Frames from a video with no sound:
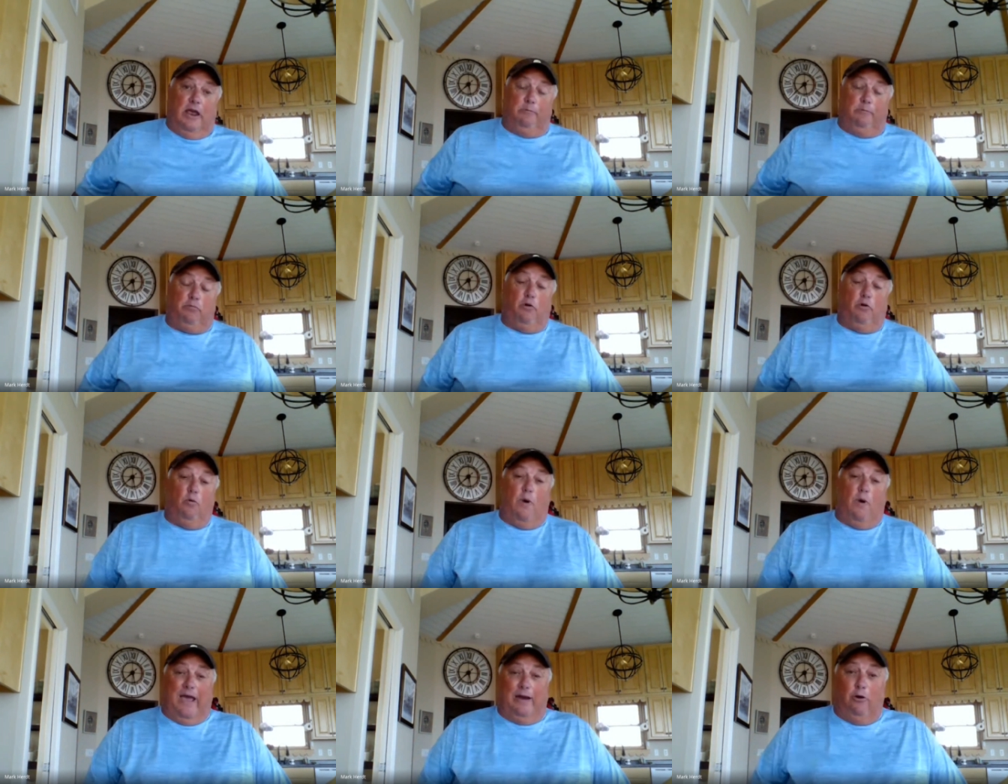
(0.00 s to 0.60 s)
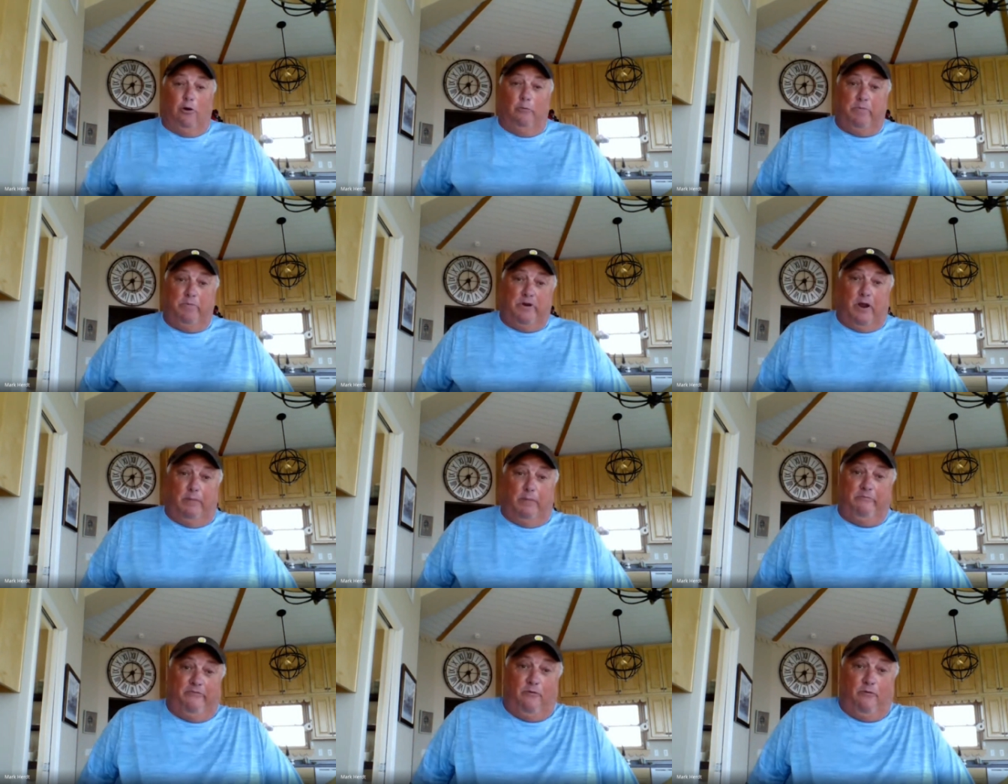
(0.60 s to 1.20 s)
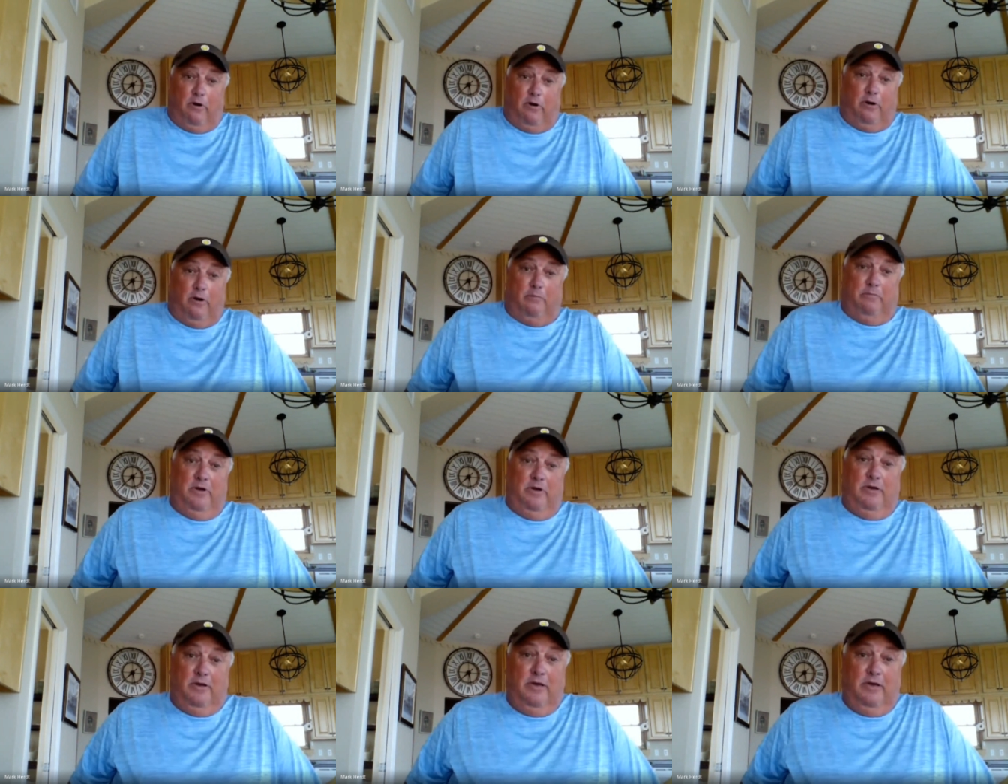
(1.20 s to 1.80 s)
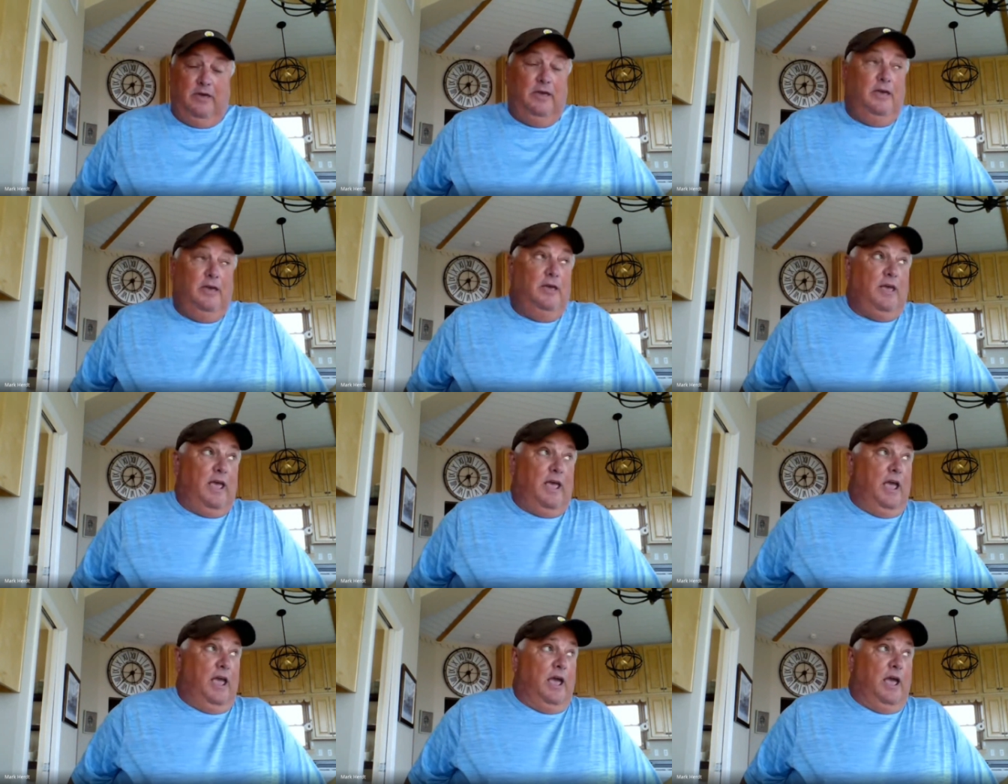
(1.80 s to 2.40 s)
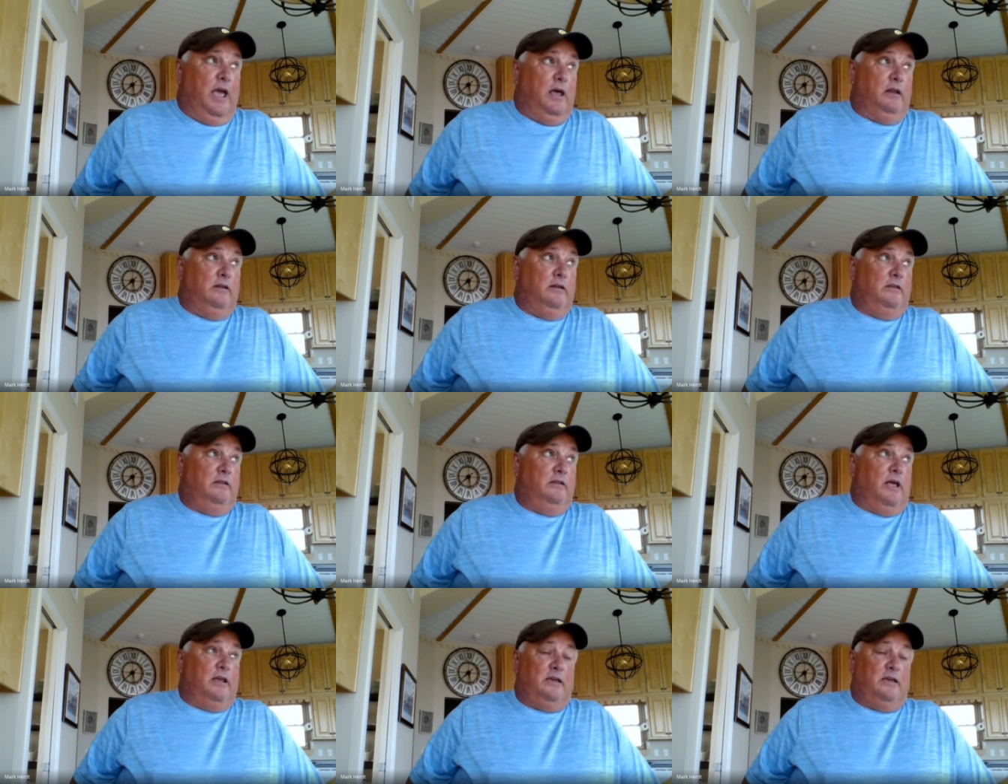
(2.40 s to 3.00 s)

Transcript: April Wine opened up for them. And, April Wine, of